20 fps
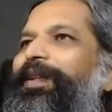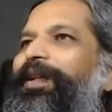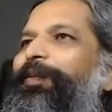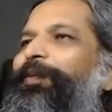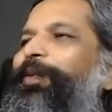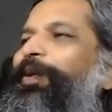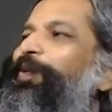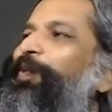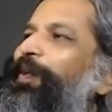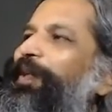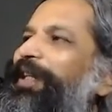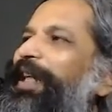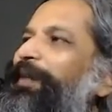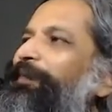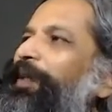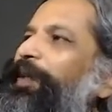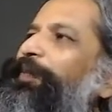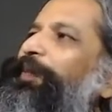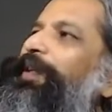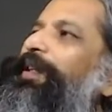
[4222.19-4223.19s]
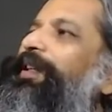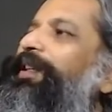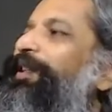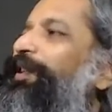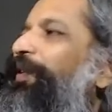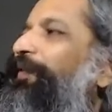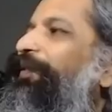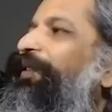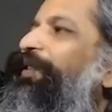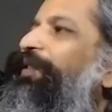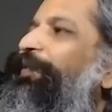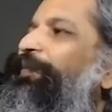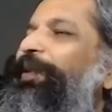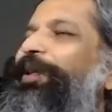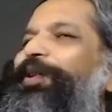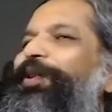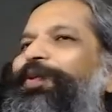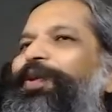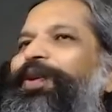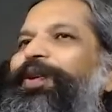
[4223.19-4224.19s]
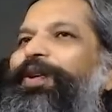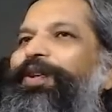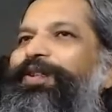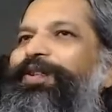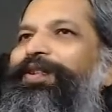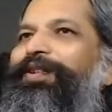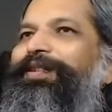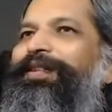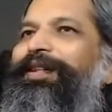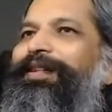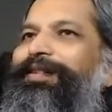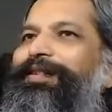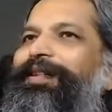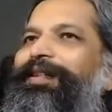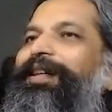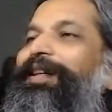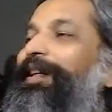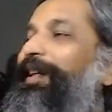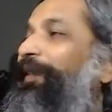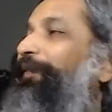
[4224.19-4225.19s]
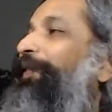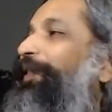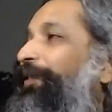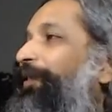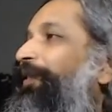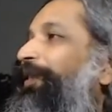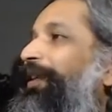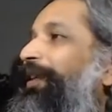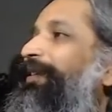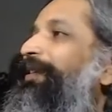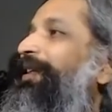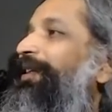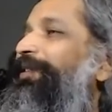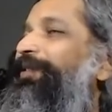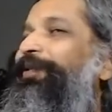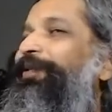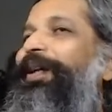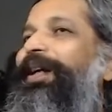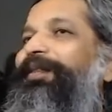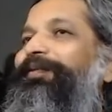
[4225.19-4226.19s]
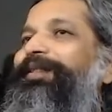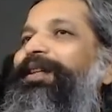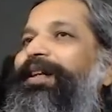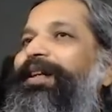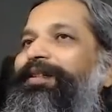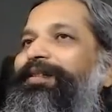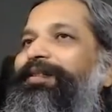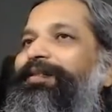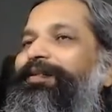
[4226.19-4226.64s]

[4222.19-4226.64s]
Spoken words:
Which would then be worthy of this spiritual consciousness, if at all it needs to have that.